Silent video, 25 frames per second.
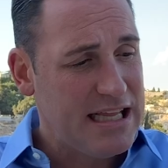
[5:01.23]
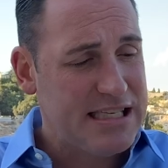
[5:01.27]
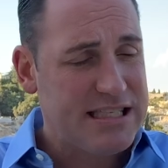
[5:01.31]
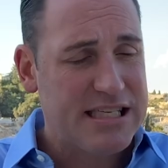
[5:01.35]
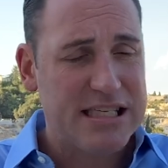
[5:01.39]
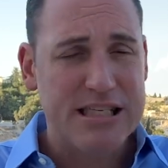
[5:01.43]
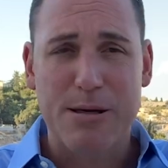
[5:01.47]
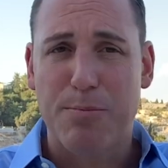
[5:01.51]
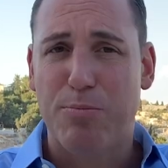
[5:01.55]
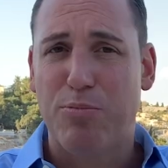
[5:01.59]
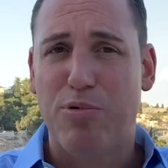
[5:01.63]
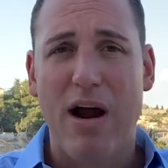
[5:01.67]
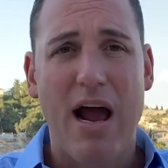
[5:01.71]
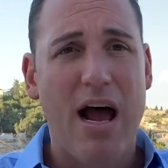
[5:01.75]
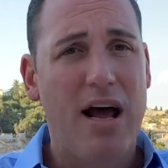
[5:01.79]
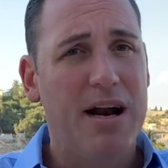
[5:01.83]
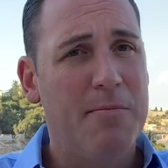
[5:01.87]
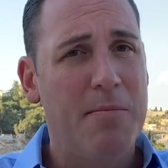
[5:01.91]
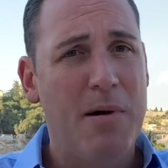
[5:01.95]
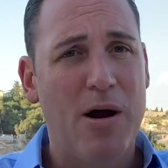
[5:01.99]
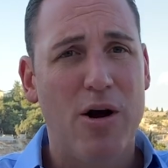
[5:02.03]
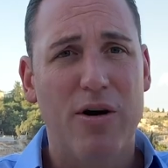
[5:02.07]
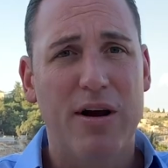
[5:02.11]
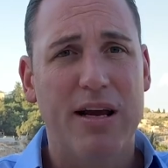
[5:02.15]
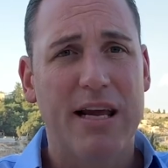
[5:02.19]
this as a proud
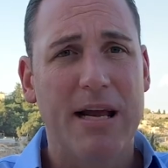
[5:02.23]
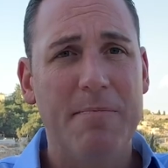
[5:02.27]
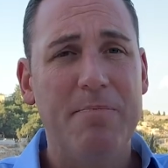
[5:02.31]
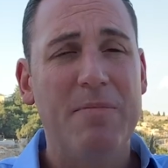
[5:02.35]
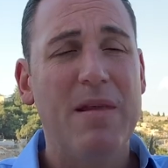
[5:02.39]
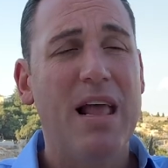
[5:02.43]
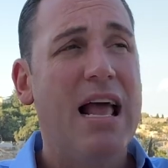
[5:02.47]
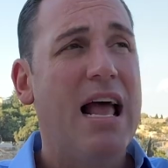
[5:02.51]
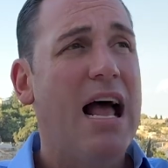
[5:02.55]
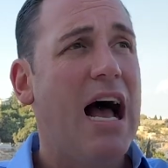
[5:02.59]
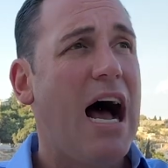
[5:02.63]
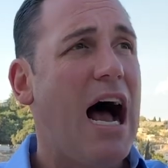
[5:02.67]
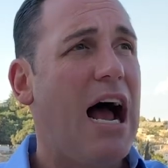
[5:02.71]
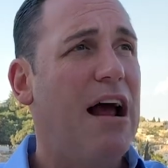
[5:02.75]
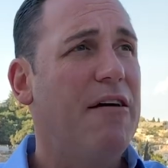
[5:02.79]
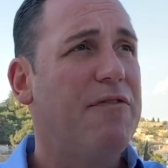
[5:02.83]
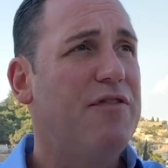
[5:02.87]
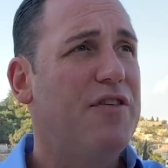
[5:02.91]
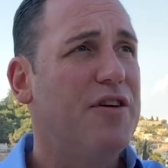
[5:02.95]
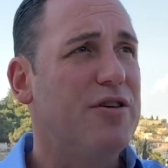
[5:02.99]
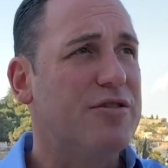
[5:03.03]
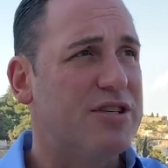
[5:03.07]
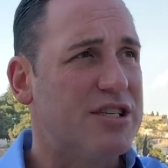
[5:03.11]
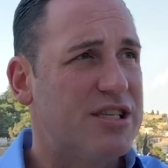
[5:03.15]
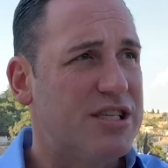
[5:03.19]
American, I
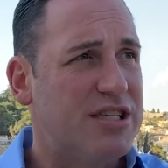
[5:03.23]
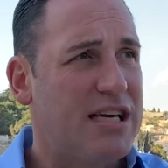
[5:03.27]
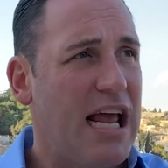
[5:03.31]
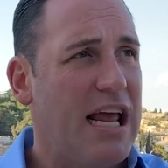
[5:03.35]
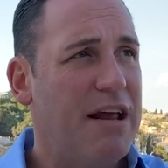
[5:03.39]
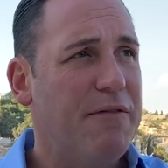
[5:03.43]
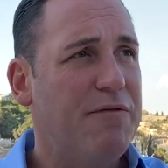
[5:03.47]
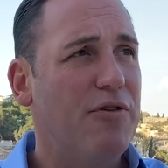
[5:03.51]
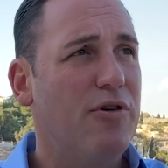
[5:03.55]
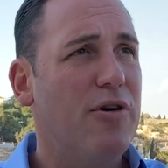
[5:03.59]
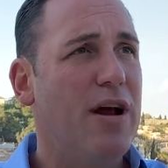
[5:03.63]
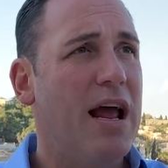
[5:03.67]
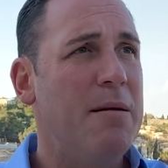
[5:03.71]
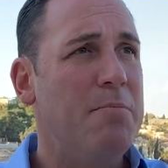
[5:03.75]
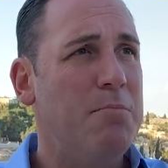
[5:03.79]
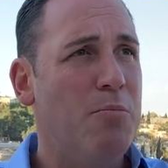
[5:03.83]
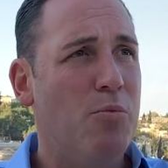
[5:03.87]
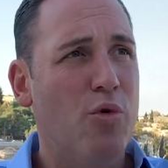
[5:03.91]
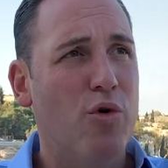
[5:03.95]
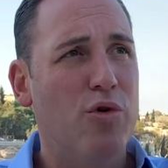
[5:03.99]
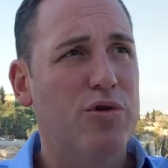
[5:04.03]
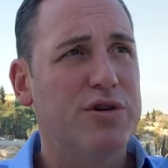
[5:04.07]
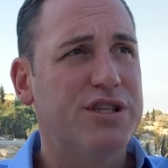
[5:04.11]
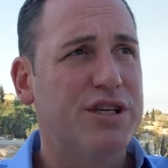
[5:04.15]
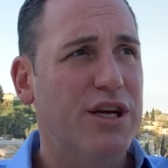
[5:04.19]
feel safer and
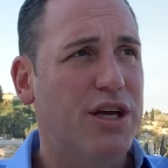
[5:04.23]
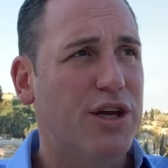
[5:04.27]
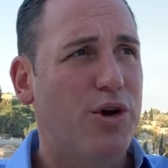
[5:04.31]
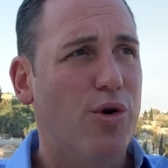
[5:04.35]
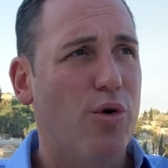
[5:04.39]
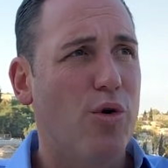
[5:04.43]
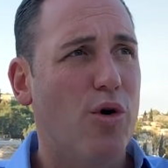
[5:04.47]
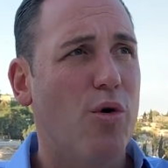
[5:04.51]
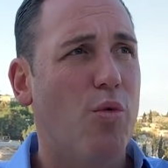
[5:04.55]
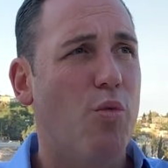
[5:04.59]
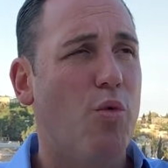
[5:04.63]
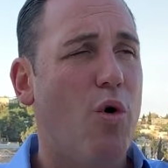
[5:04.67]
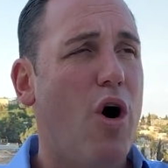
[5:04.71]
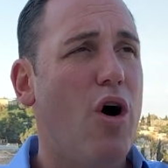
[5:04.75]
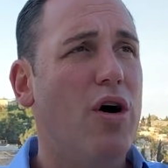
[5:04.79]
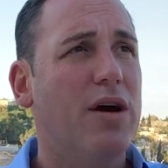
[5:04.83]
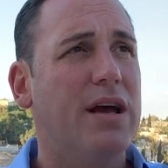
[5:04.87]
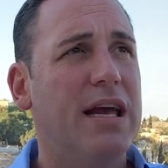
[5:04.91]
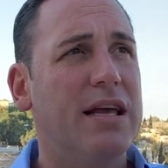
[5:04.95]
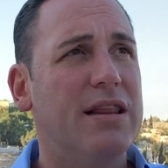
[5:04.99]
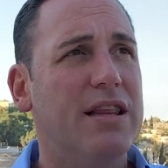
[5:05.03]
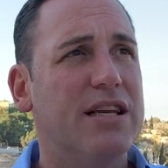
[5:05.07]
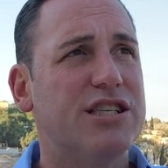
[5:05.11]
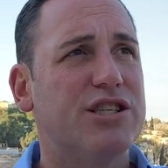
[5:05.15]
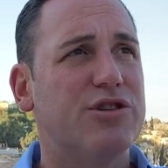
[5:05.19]
more secure
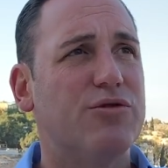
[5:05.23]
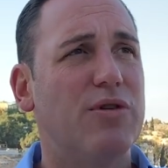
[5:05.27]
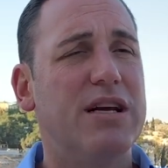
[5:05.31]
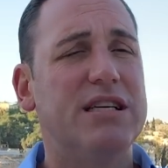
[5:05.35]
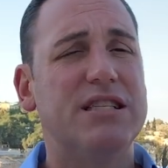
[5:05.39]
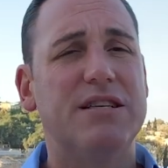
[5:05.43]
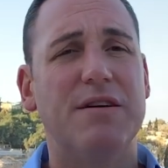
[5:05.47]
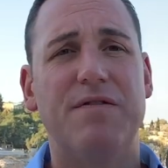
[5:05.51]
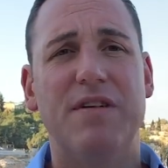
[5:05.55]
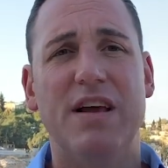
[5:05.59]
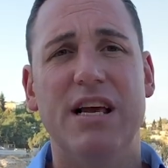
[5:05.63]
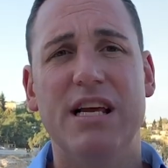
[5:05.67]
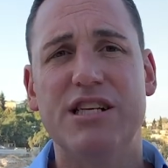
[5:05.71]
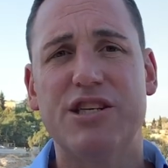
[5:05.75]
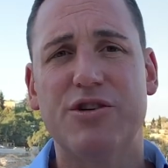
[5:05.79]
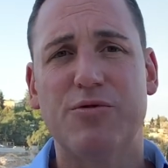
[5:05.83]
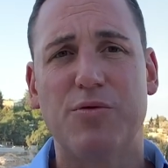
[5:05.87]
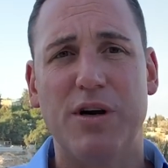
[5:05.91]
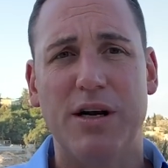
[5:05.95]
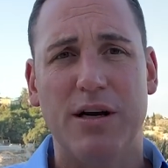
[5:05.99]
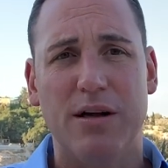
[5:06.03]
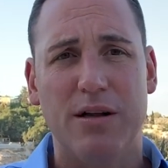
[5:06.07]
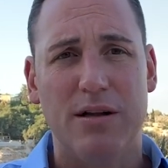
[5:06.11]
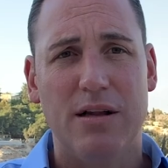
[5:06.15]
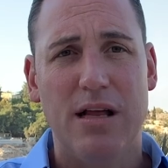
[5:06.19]
walking the streets of
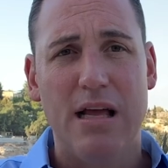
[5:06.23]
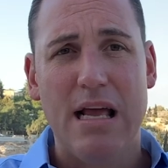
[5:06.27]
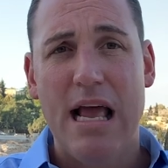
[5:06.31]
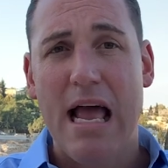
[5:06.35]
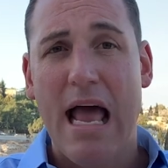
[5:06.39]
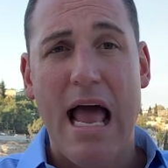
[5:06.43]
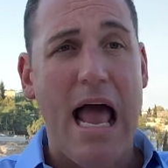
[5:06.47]
Israel